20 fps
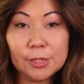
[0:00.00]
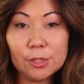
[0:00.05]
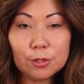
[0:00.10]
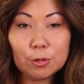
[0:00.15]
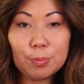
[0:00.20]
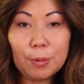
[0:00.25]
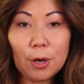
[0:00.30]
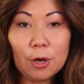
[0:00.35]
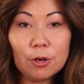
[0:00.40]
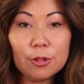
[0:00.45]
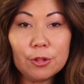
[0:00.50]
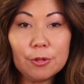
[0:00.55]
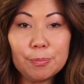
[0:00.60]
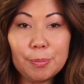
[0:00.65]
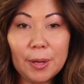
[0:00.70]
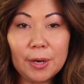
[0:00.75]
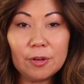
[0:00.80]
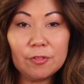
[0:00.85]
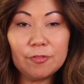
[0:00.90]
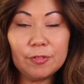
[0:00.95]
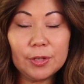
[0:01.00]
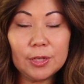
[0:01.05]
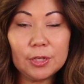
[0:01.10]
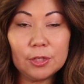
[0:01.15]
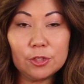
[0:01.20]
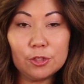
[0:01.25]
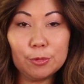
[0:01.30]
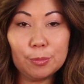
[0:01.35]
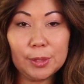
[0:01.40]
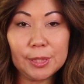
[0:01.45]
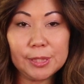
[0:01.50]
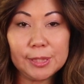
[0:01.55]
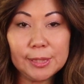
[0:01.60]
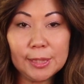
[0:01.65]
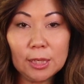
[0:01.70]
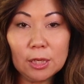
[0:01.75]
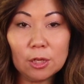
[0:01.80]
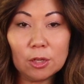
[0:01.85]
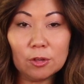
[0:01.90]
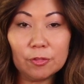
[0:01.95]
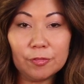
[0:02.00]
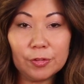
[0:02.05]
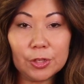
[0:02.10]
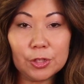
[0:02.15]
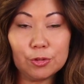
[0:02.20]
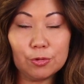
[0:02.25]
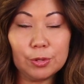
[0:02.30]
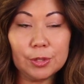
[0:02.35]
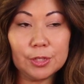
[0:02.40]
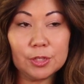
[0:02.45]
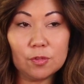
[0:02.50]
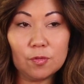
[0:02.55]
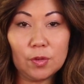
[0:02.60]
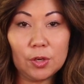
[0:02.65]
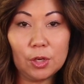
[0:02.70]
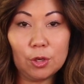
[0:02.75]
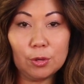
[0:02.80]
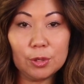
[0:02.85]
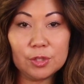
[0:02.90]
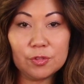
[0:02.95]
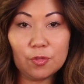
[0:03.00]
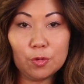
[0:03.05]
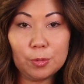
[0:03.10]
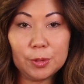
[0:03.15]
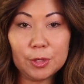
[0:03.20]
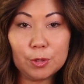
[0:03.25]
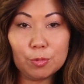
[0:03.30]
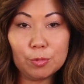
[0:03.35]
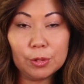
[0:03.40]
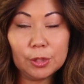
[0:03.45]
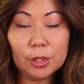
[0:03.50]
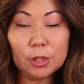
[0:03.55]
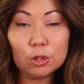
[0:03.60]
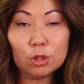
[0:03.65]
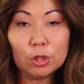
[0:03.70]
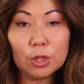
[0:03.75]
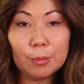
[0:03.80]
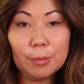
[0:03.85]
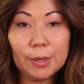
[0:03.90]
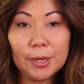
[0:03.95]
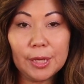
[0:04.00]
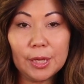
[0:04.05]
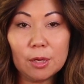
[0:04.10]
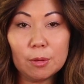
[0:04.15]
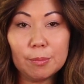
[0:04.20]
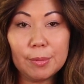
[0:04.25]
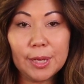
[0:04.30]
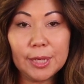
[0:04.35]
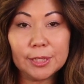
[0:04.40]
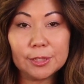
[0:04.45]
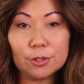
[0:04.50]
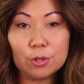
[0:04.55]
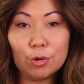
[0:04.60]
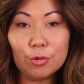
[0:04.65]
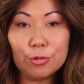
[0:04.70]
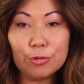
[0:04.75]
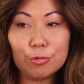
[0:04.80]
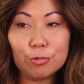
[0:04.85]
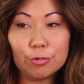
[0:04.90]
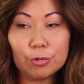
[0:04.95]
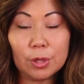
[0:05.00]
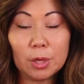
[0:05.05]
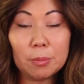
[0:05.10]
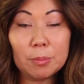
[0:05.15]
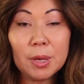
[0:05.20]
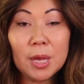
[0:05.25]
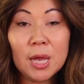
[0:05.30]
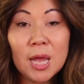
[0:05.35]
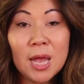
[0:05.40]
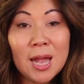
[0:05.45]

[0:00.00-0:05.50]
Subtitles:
So part of the benefit to myself in doing this video is for me to really look at my handbags, go through them,